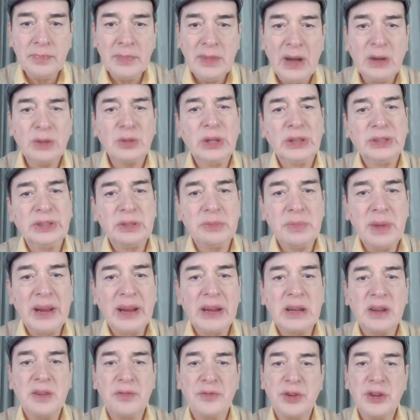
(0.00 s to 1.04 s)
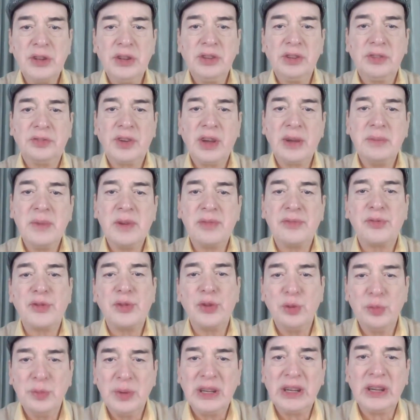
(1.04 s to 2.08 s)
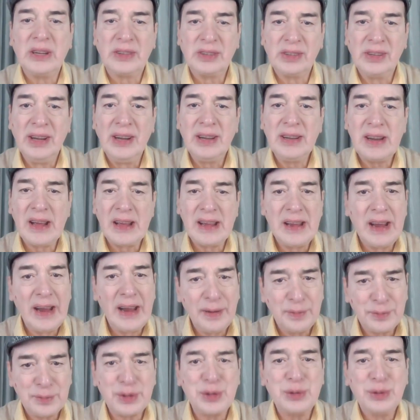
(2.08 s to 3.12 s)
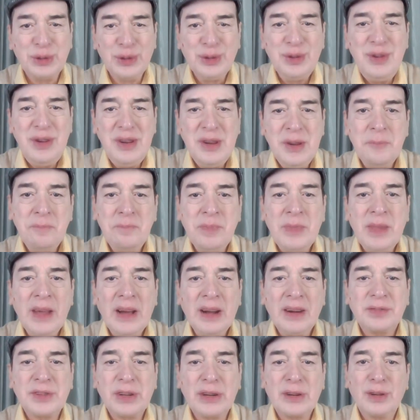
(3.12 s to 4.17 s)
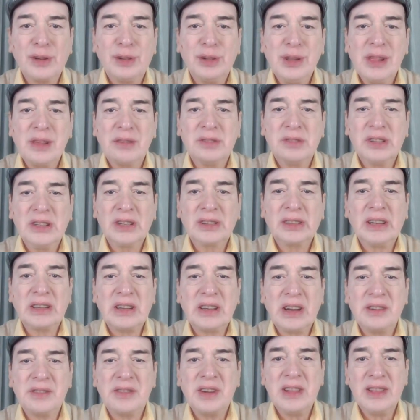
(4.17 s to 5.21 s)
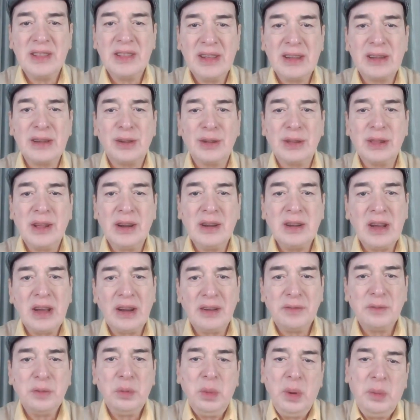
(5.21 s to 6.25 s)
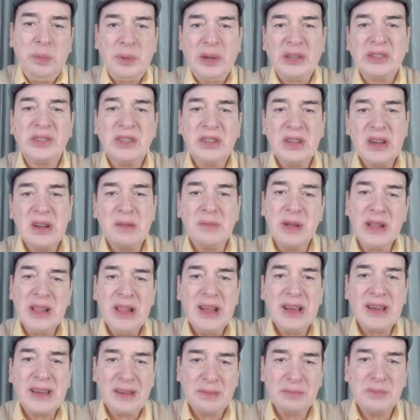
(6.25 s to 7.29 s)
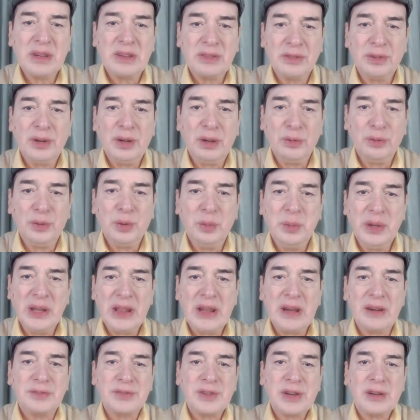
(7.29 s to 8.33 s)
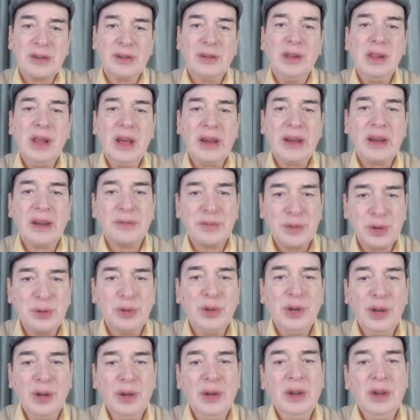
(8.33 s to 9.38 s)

How does it make a difference if I'm a few minutes late? I have to, you know, after all the work that I've done and all that, I have to be presentable. I am a woman after all. I have to